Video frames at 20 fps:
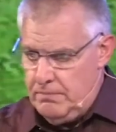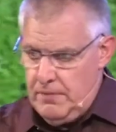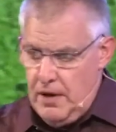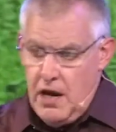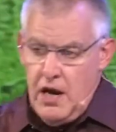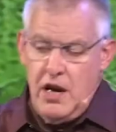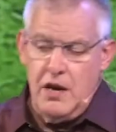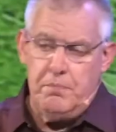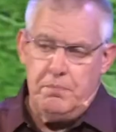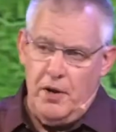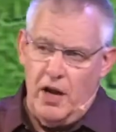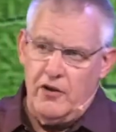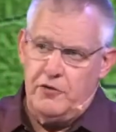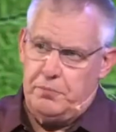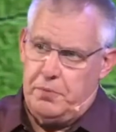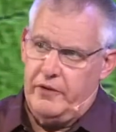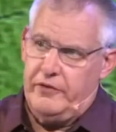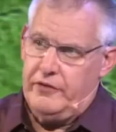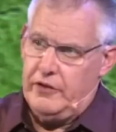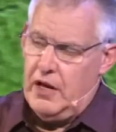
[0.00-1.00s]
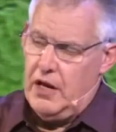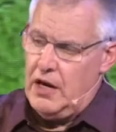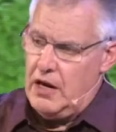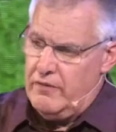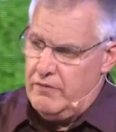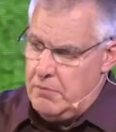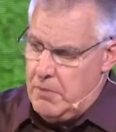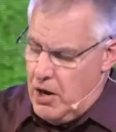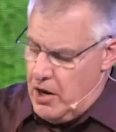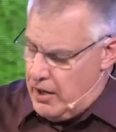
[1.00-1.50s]
80 plus percent
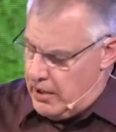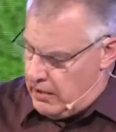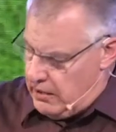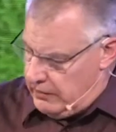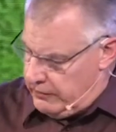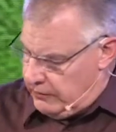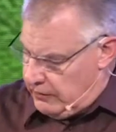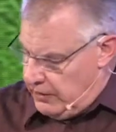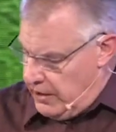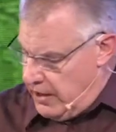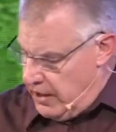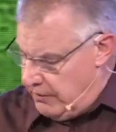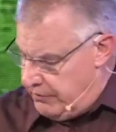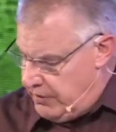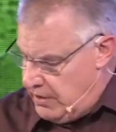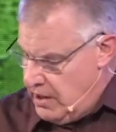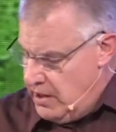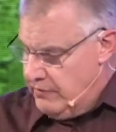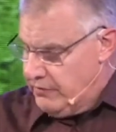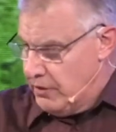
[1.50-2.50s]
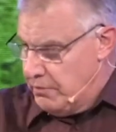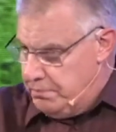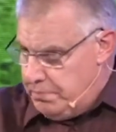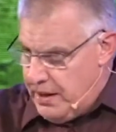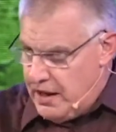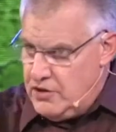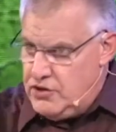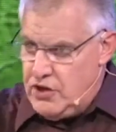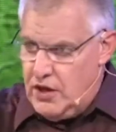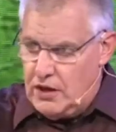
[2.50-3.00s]
of Americans live from
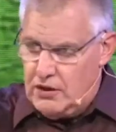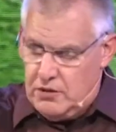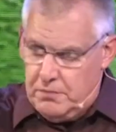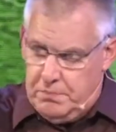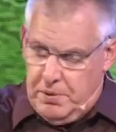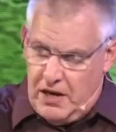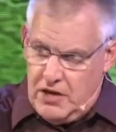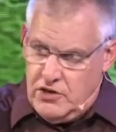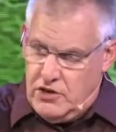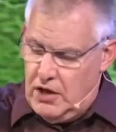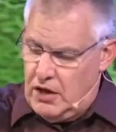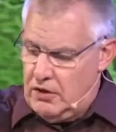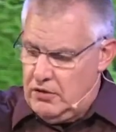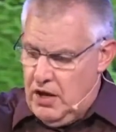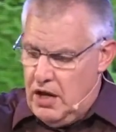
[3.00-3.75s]
paycheck to paycheck.